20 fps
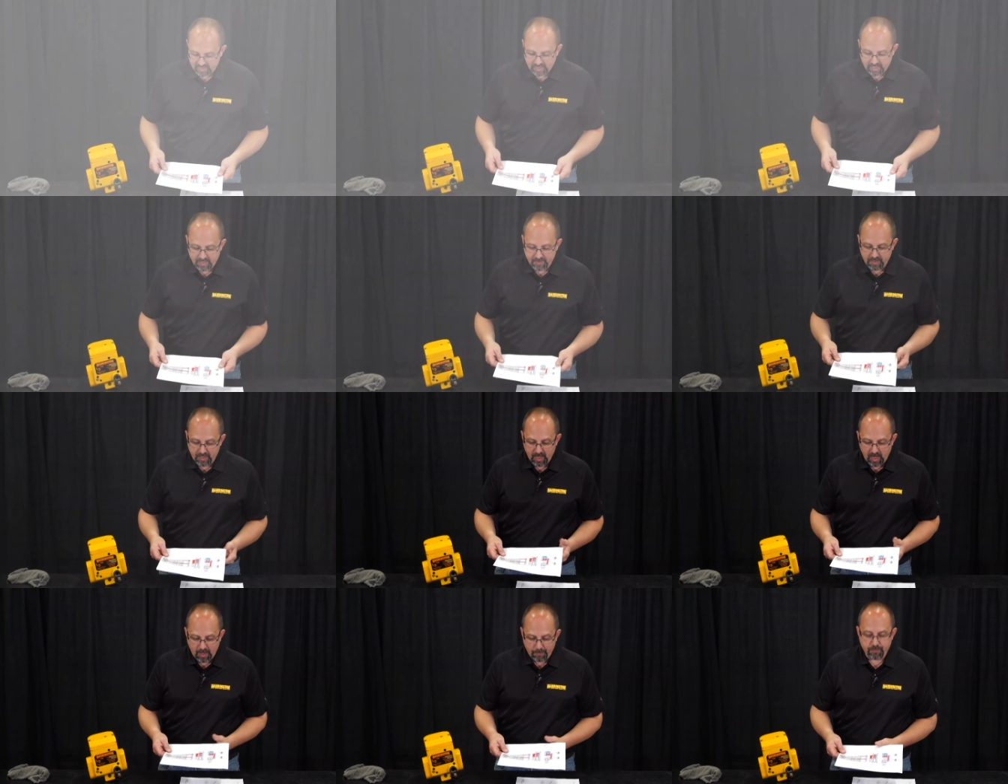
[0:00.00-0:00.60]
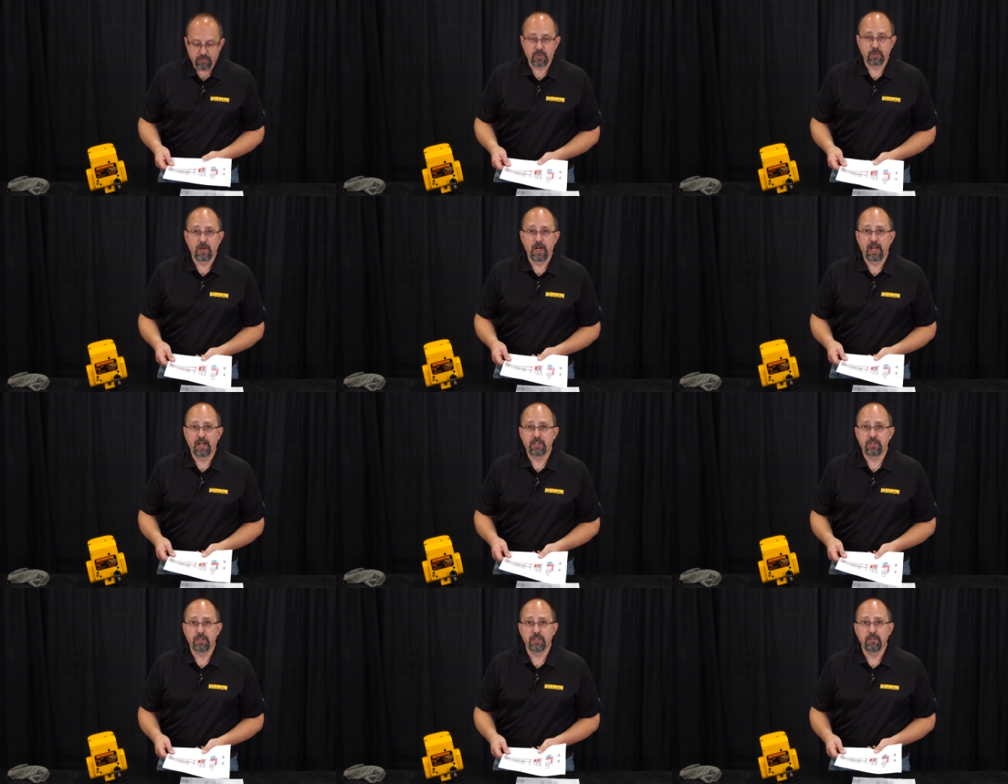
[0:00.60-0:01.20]
In the up
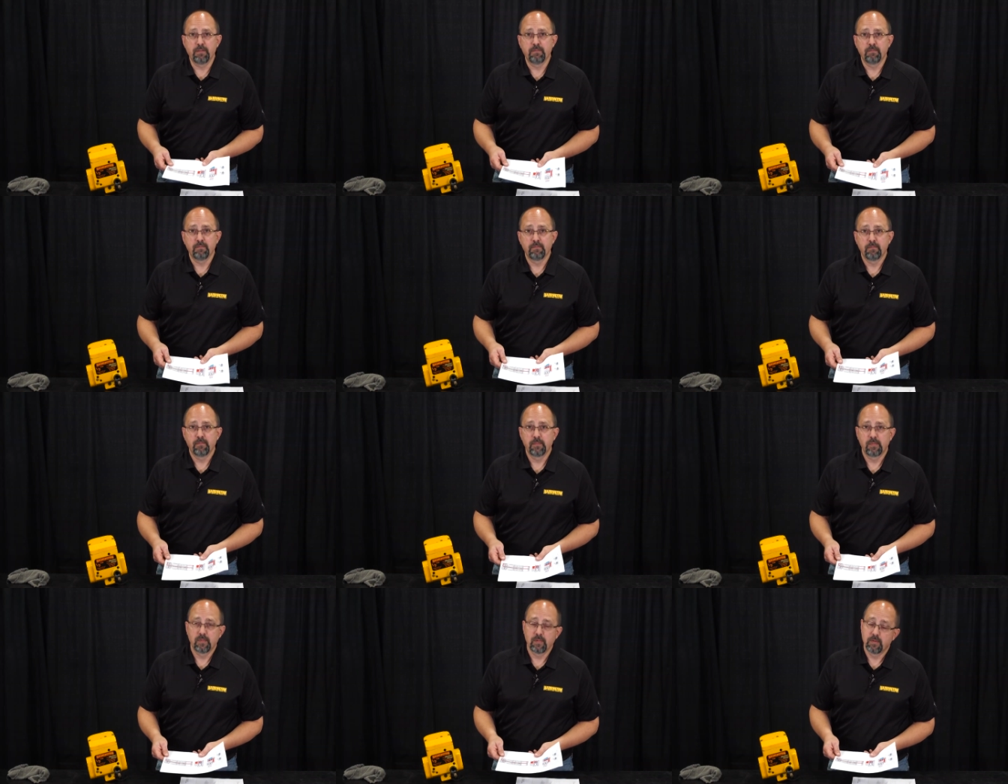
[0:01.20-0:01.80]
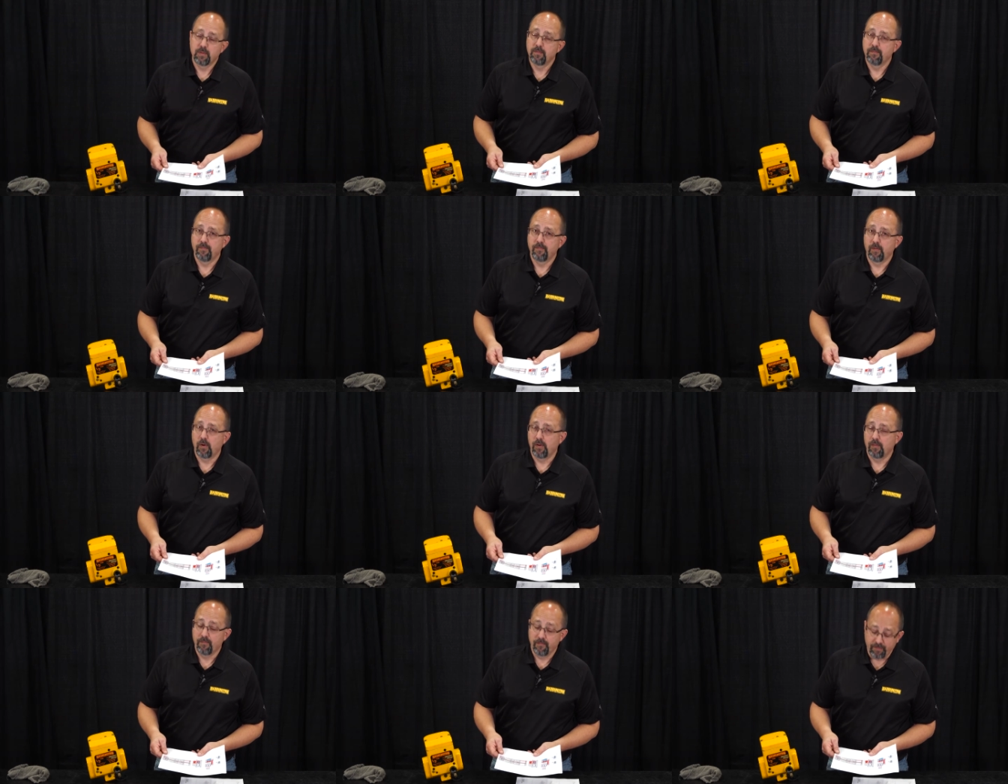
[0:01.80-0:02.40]
direction,
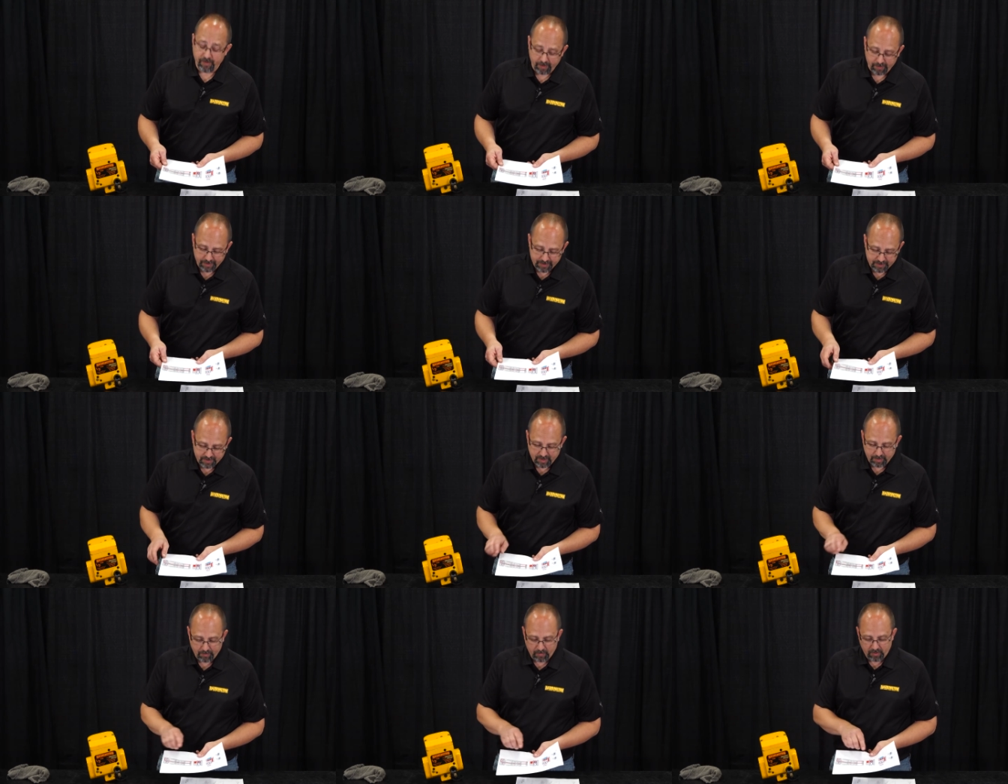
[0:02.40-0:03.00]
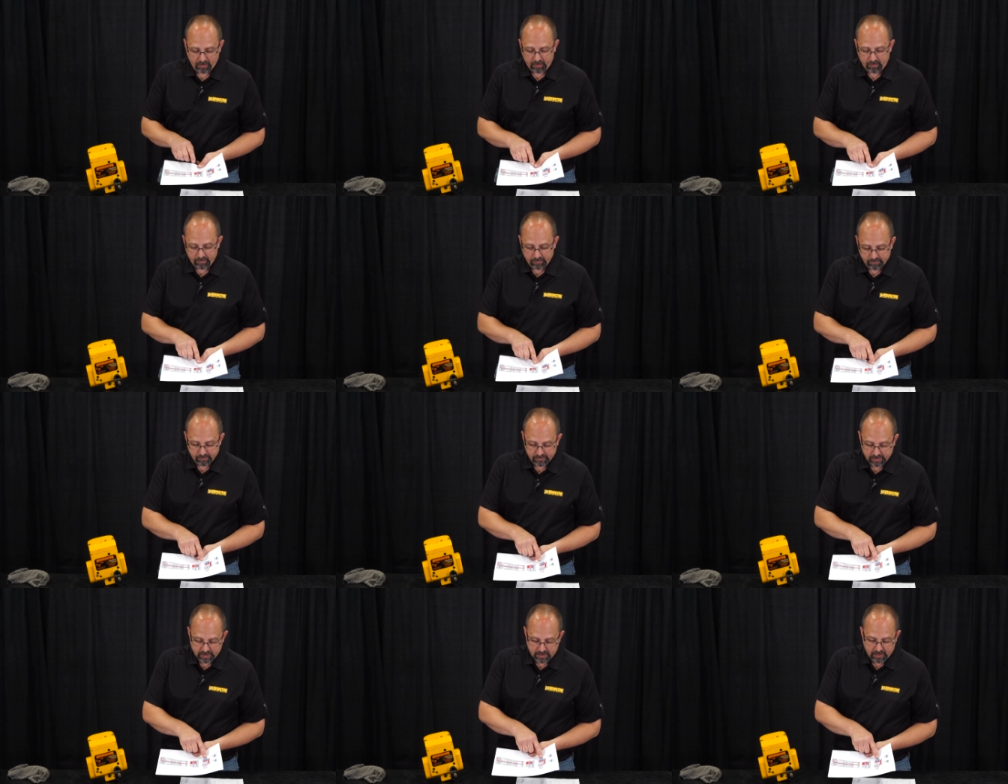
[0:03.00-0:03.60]
very similar,
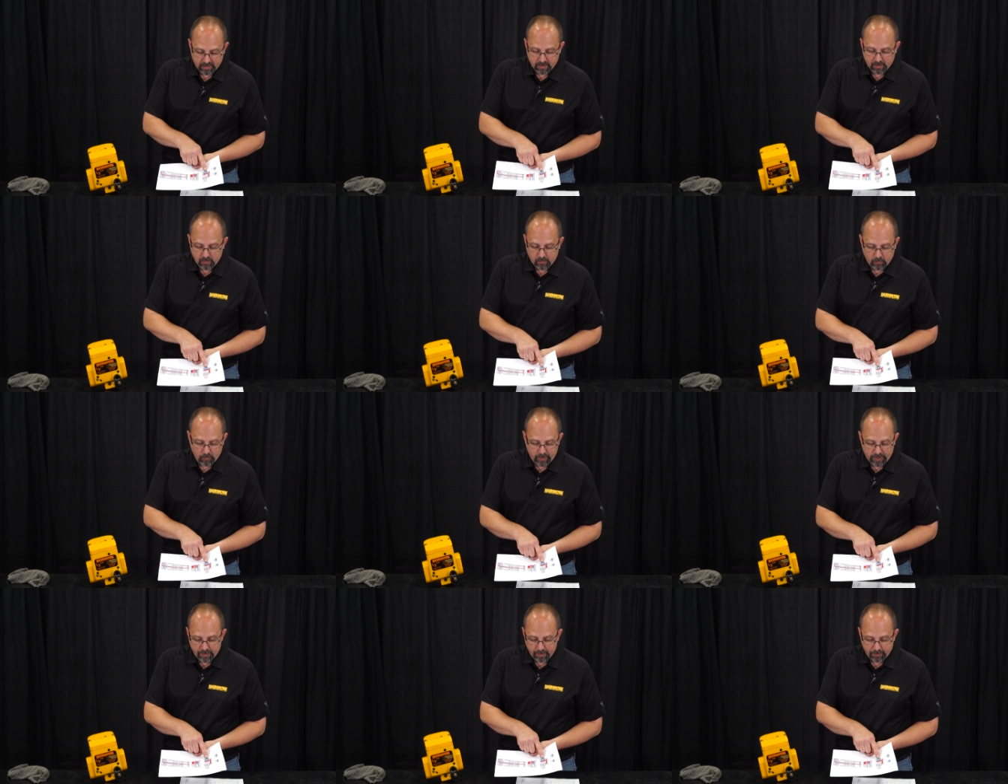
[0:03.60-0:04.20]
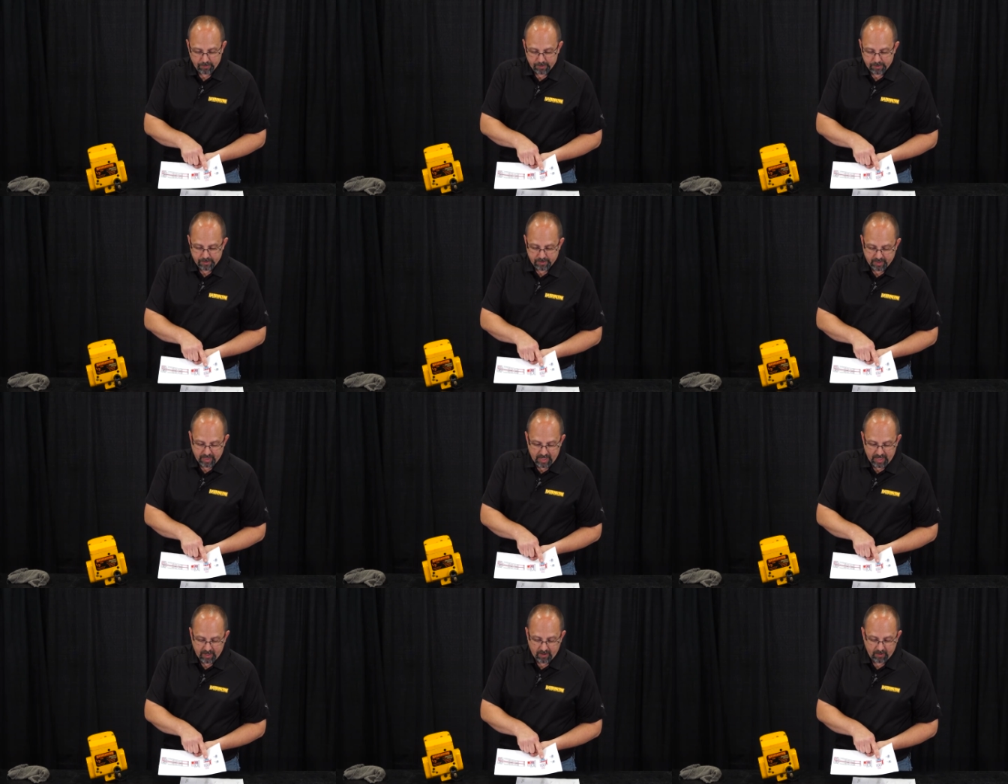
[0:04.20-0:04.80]
we introduce
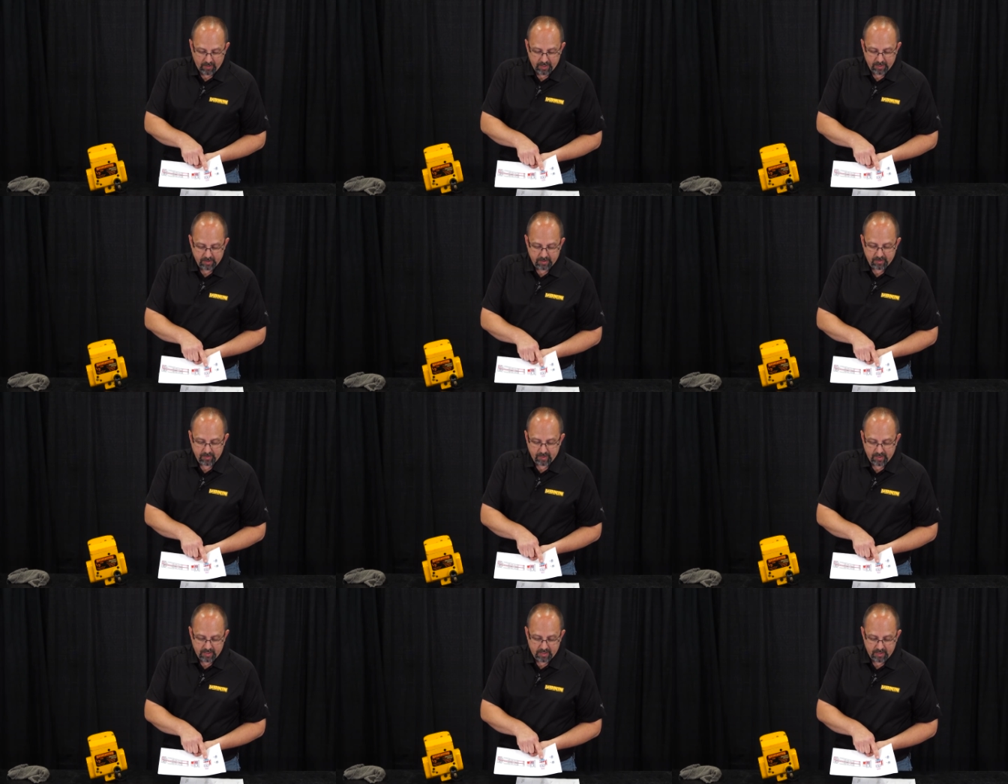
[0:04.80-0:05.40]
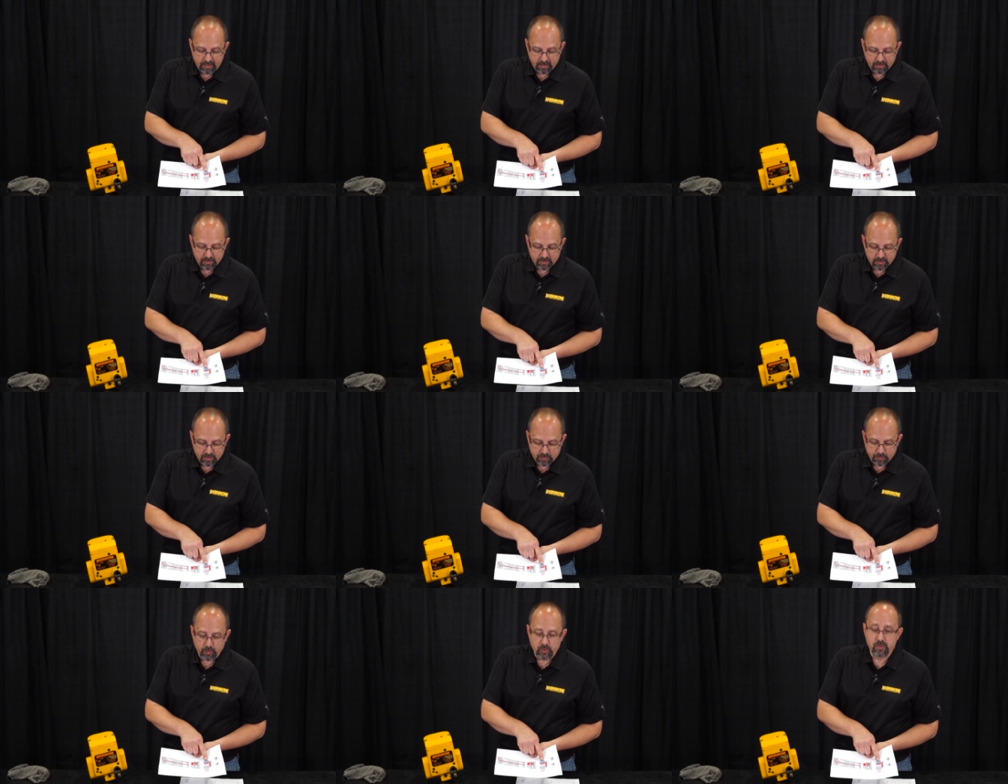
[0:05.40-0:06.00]
air into the
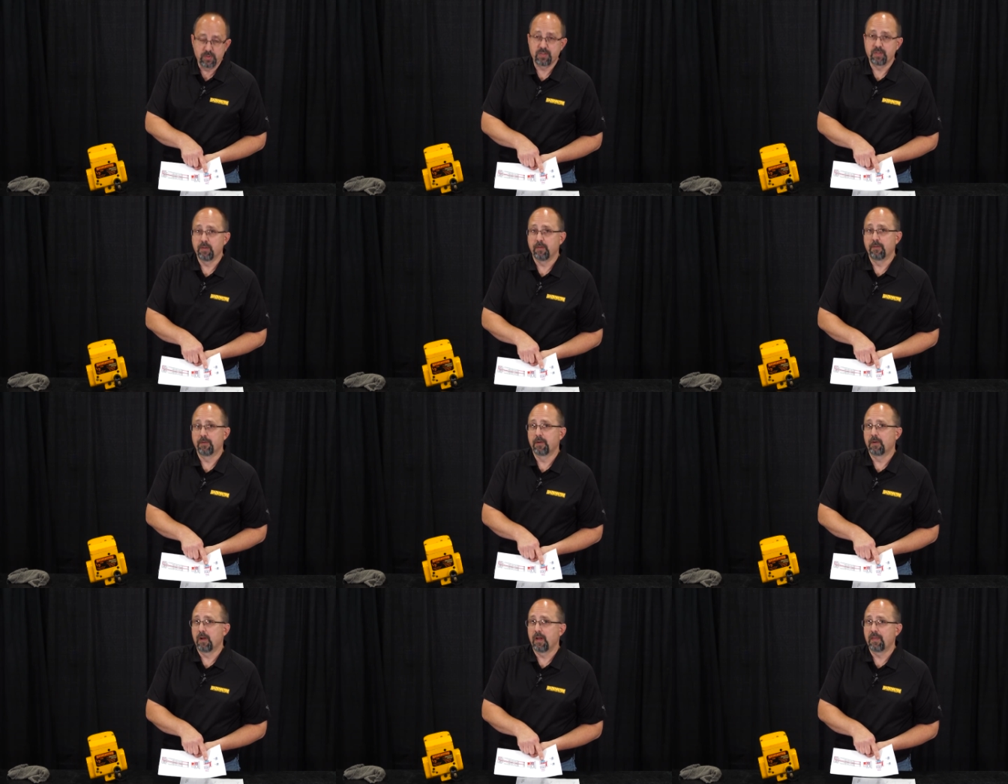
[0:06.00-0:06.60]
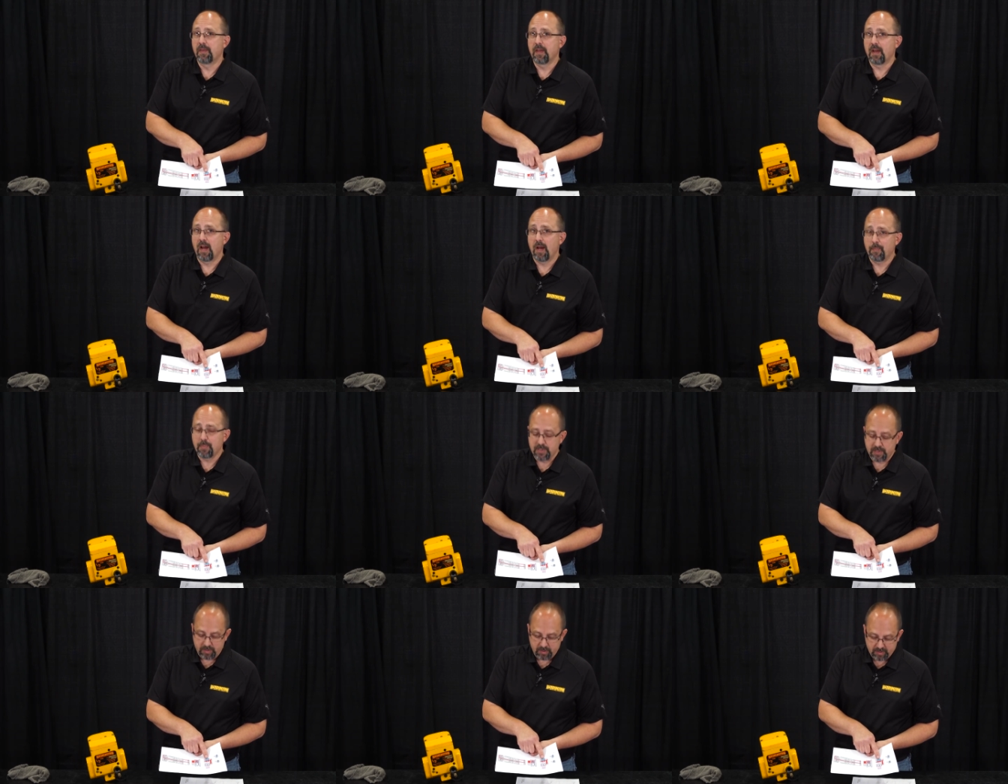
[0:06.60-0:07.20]
spool cylinder on the
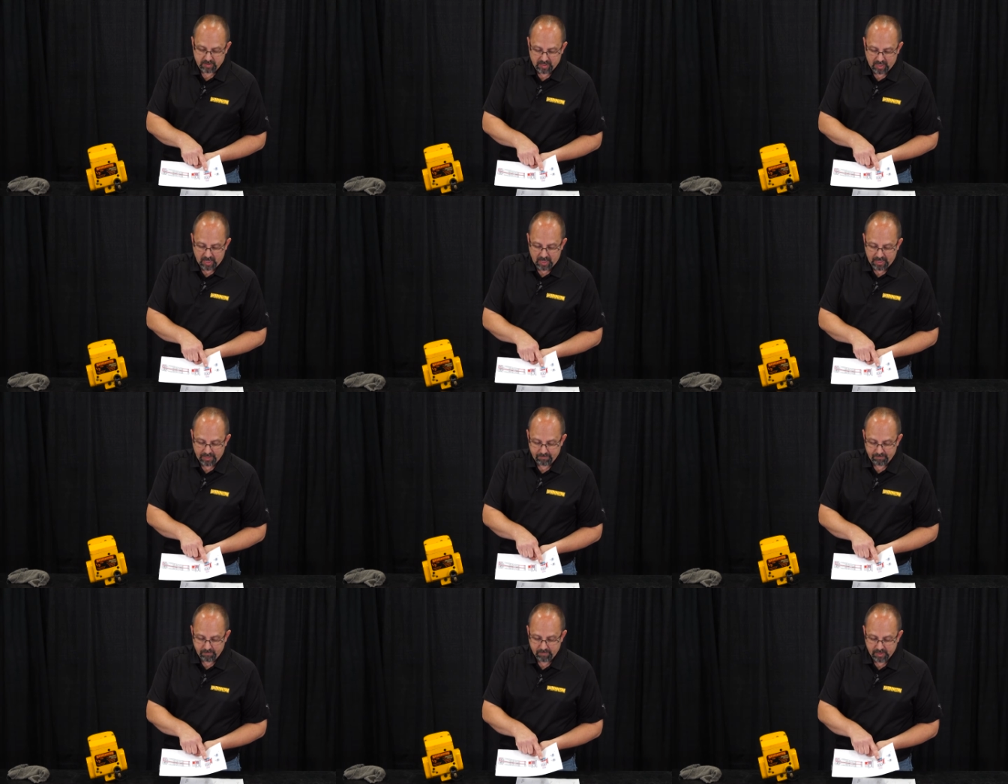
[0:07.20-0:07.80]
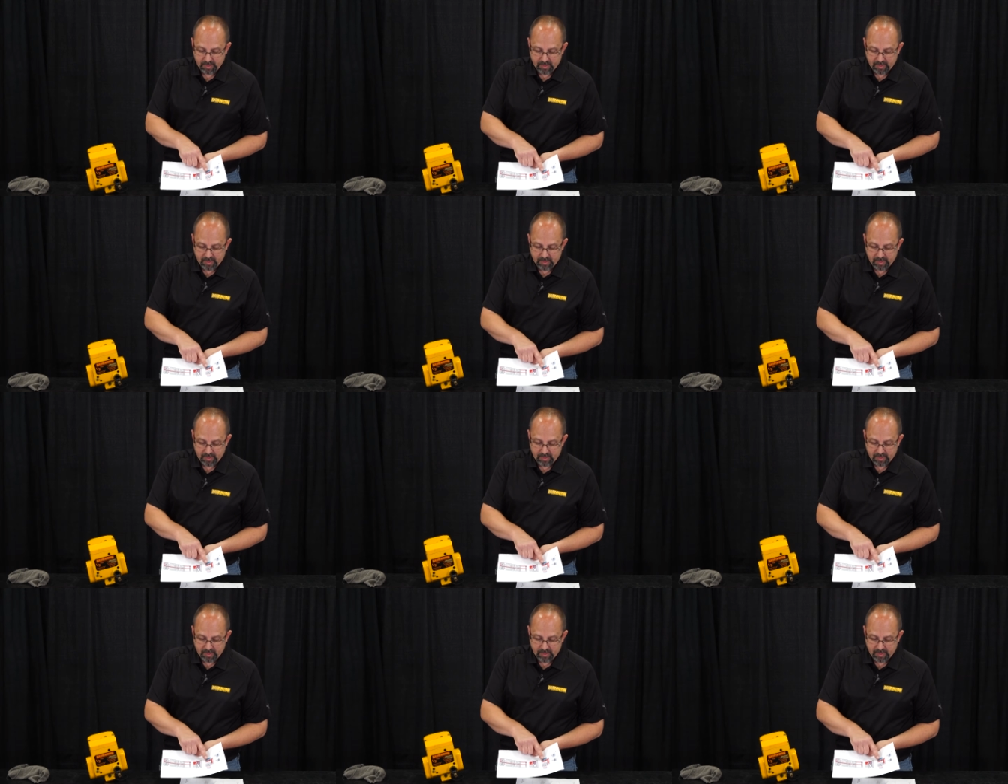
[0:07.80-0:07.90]
opposite side.